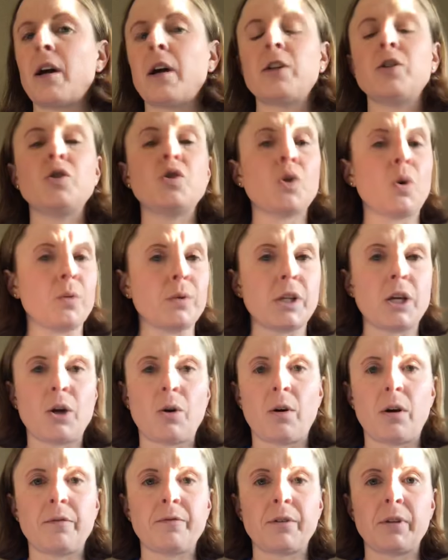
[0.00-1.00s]
I don't
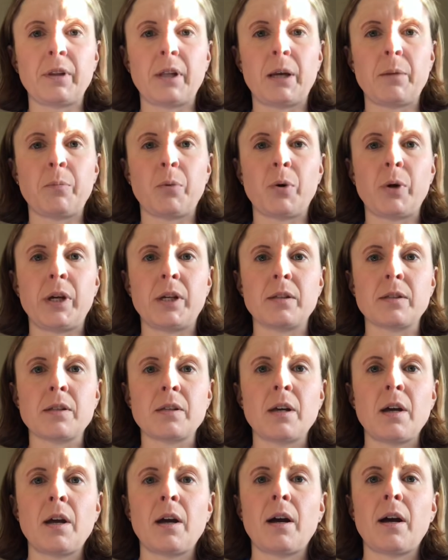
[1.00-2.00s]
take off for late points,
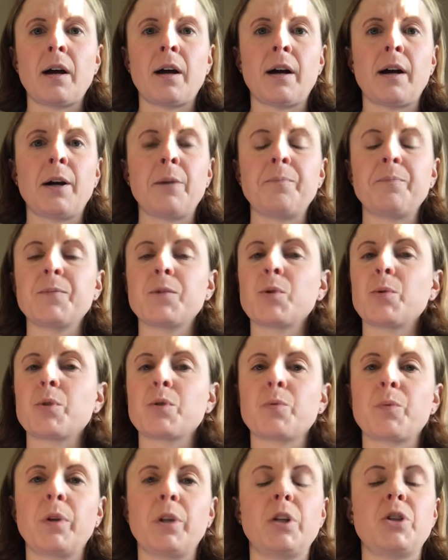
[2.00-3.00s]
so
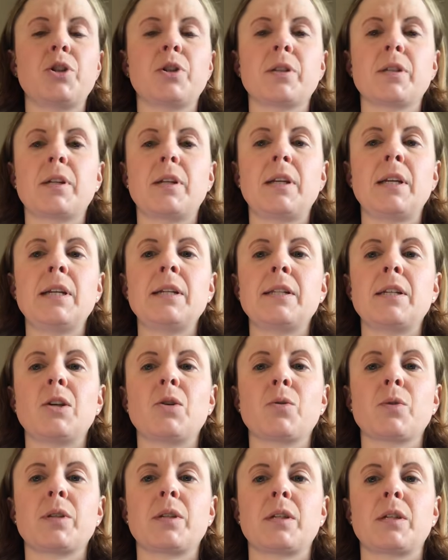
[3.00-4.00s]
it's really just an
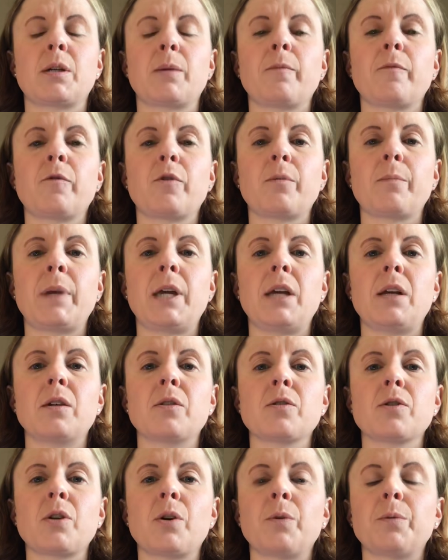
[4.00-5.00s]
easier system for me.
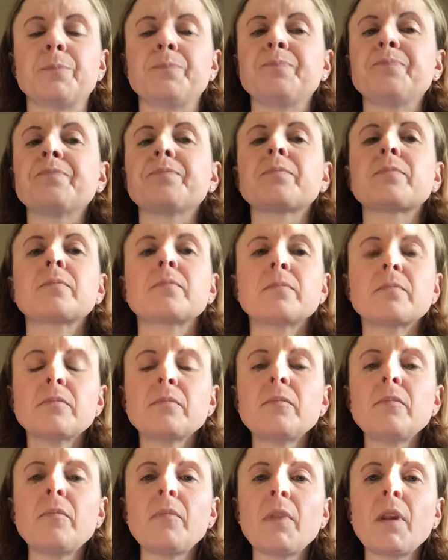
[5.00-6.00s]
So
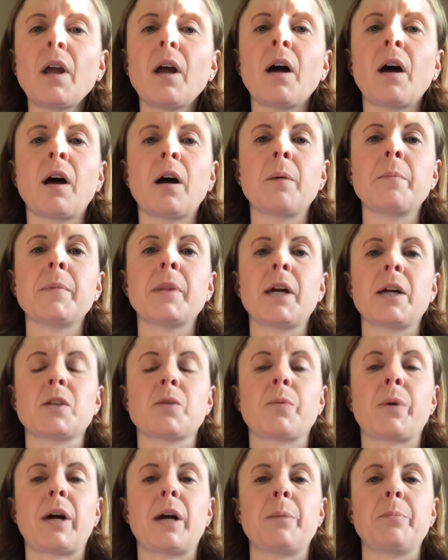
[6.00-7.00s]

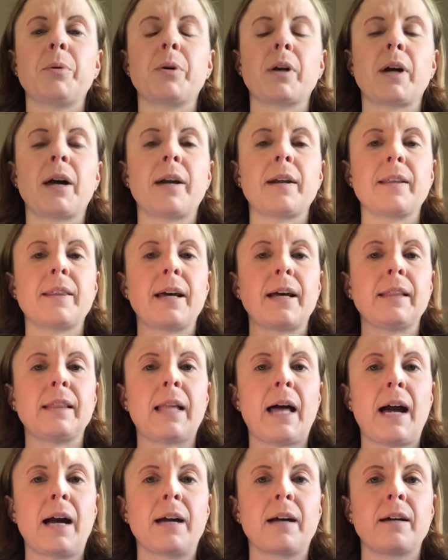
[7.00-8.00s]
that's why I put kind of that
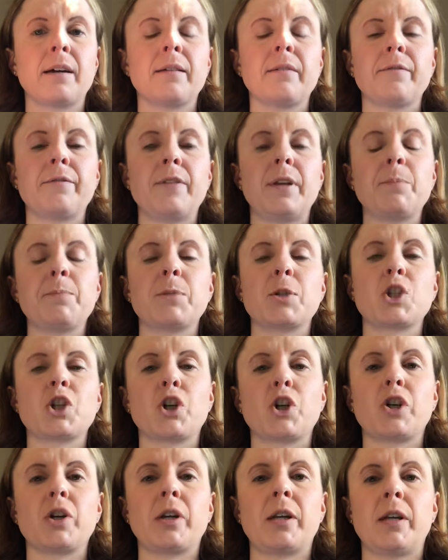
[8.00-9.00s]
lock
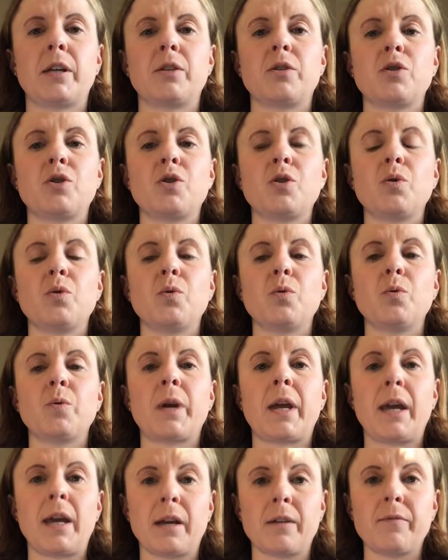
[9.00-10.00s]
feature into
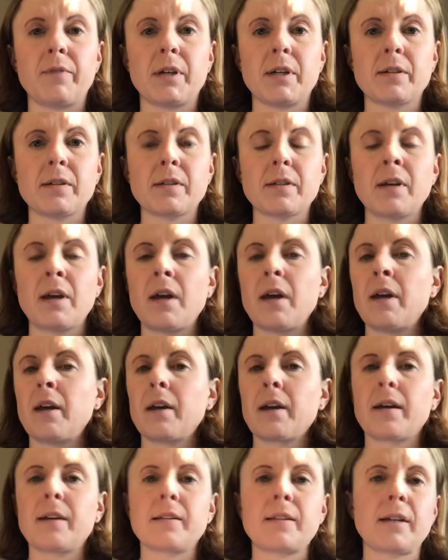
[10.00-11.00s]
Canvas,
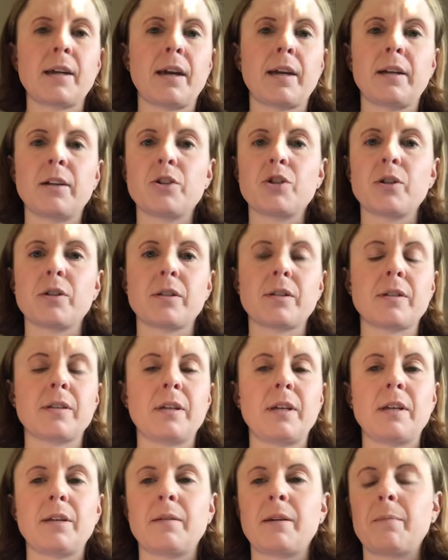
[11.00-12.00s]
because again, it just
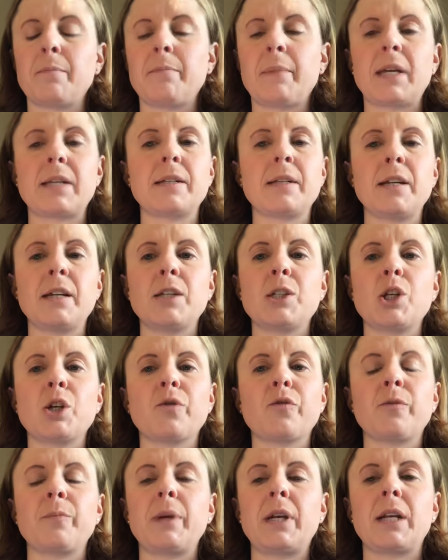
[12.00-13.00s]
makes it easier
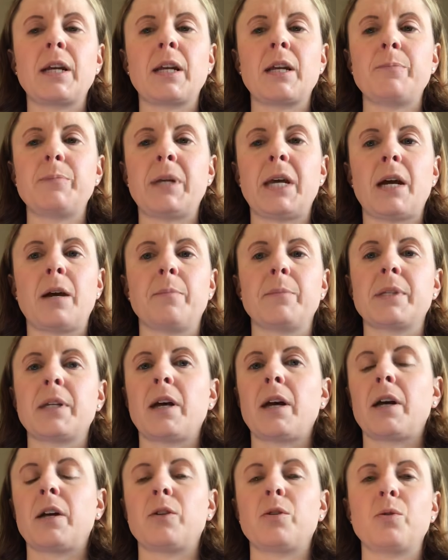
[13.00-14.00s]
for me to keep tabs
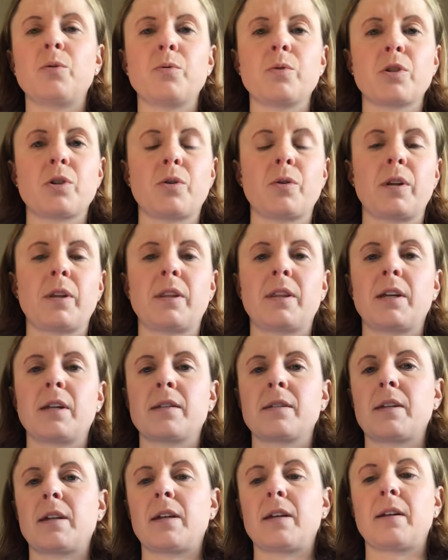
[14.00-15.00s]
on who's turning
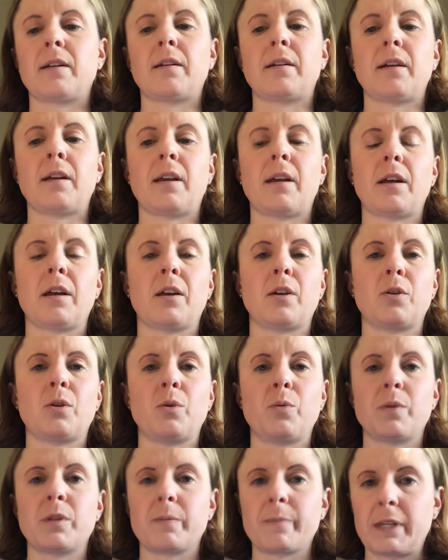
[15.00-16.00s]
things in and
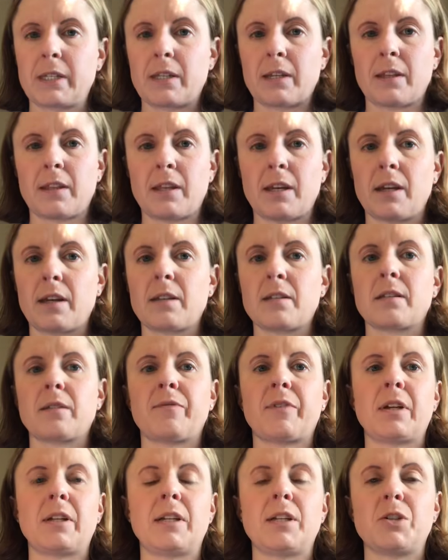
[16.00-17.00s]
who is missing things
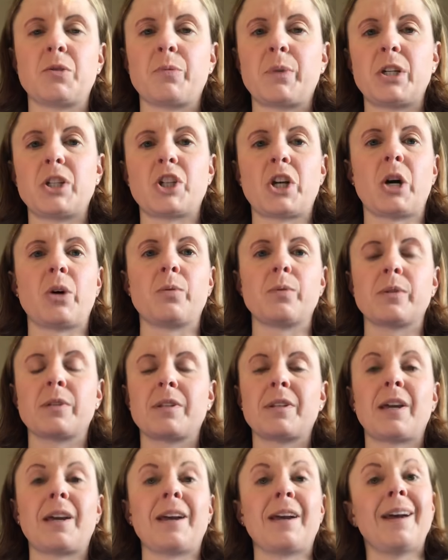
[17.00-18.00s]
if I need to reach out and
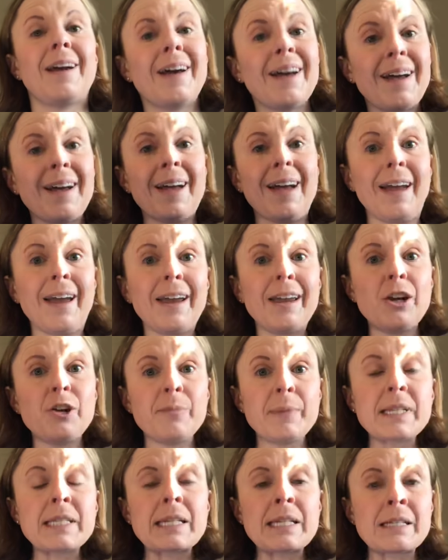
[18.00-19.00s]
say, hey, you're
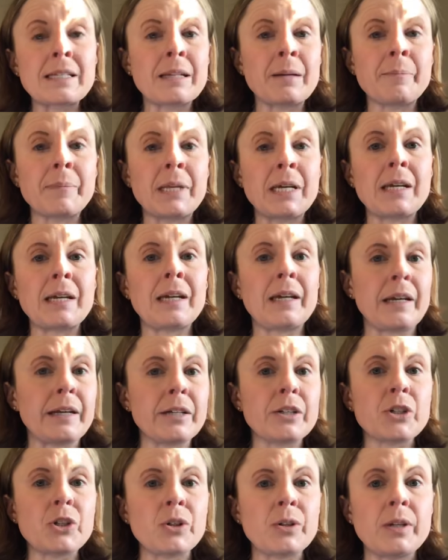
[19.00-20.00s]
missing something, get
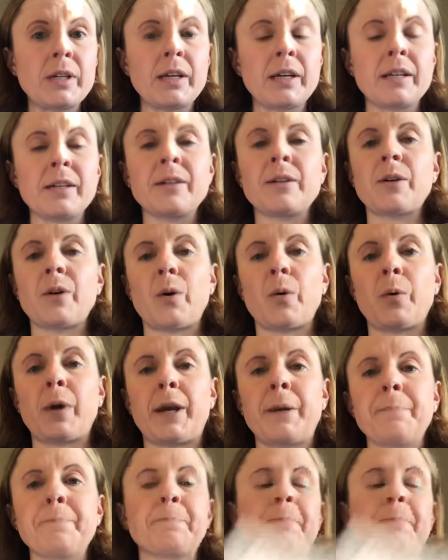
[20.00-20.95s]
it turned in, okay?